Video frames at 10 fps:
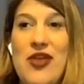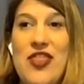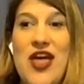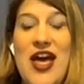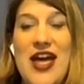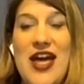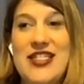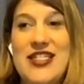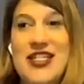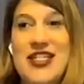up with
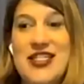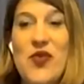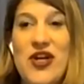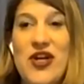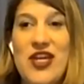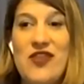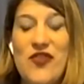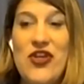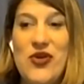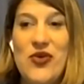ideas that are
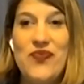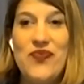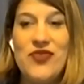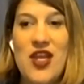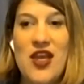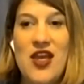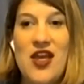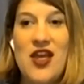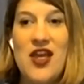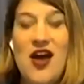working for you.
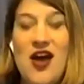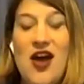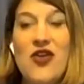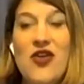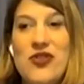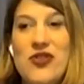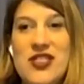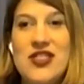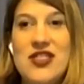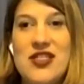Our
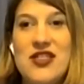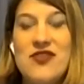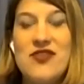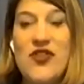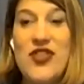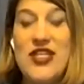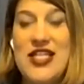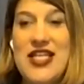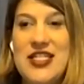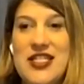goals for
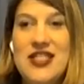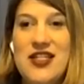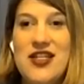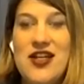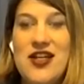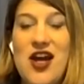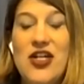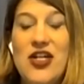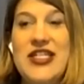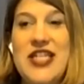this lesson
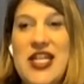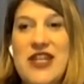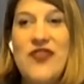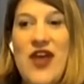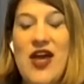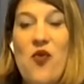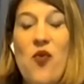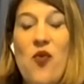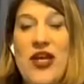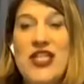are to
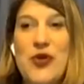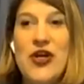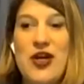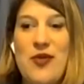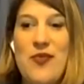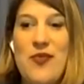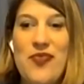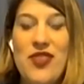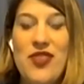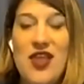identify what is
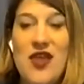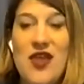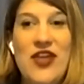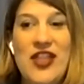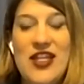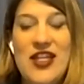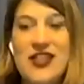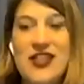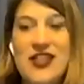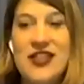boredom and why do we
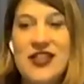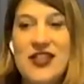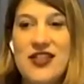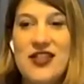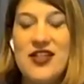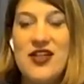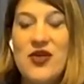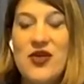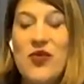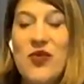feel it?
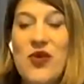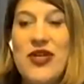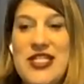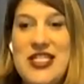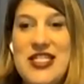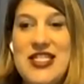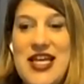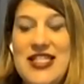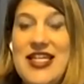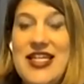We're going to
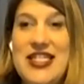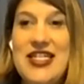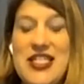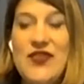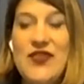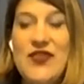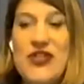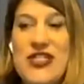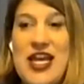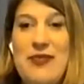discuss ideas
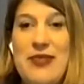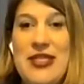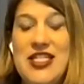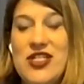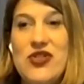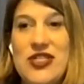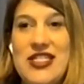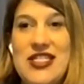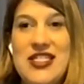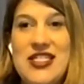for staying busy
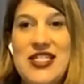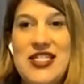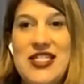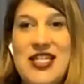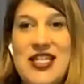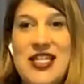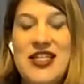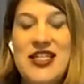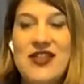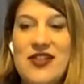during social distancing.